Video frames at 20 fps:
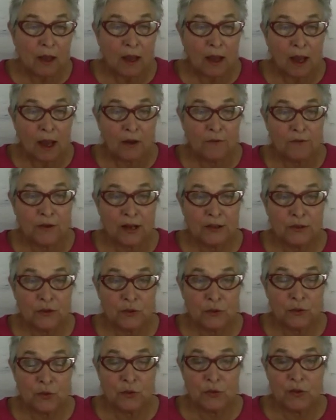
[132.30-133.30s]
If I
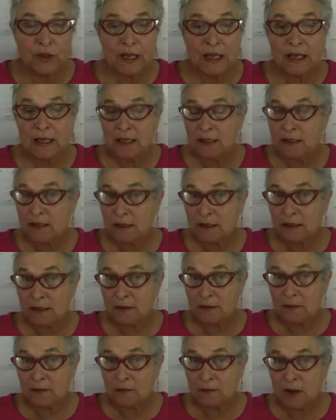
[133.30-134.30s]
do this,
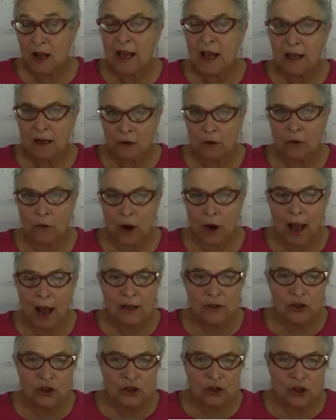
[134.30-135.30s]
it'll
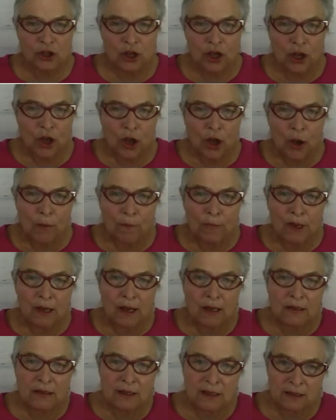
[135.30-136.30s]
crash
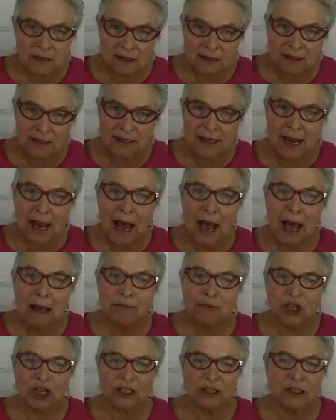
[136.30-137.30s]
because this is the
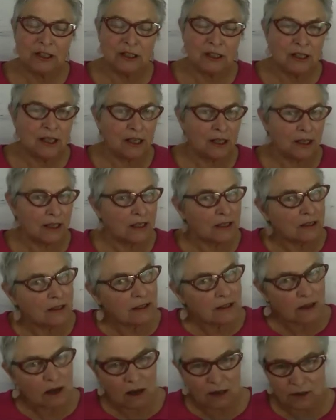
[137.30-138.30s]
object. It is
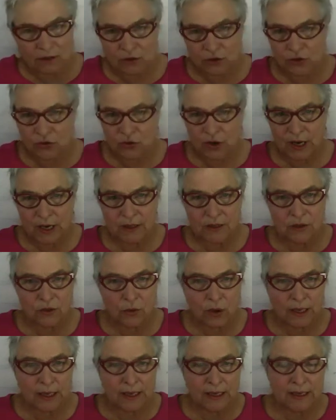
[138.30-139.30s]
not a string, so
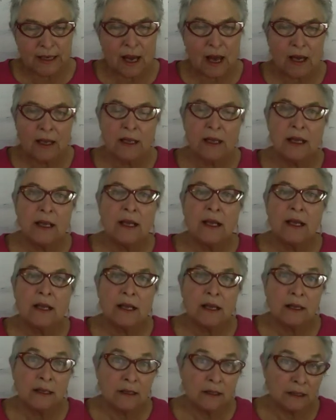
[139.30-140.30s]
I cannot
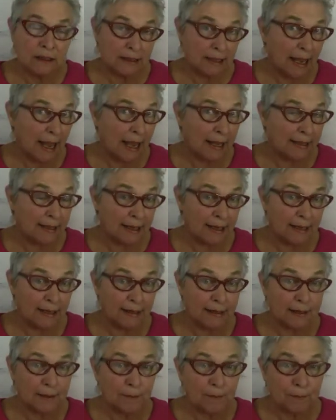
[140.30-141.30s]

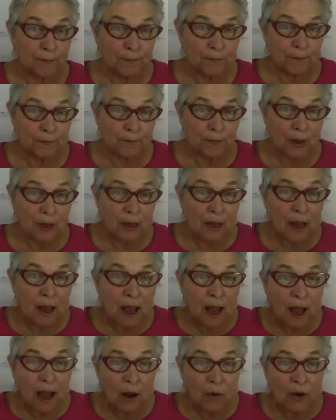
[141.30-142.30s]
concatenated.
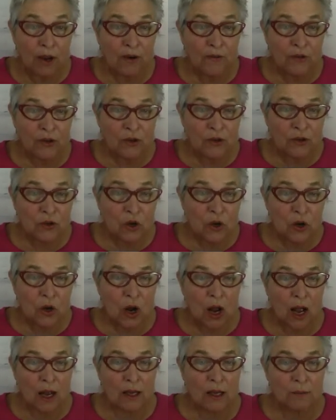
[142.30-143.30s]
However,
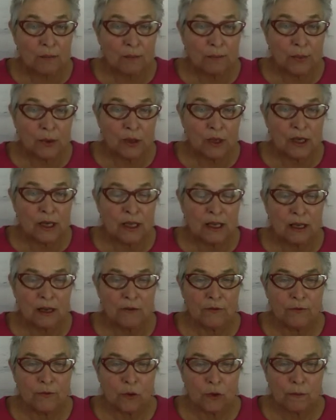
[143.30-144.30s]
I could put it in a
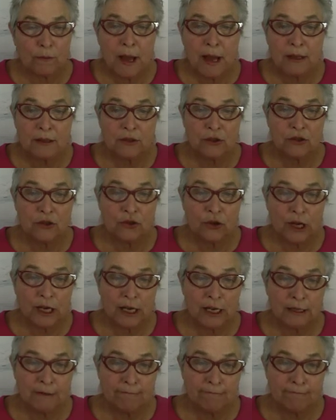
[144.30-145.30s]
formatted string,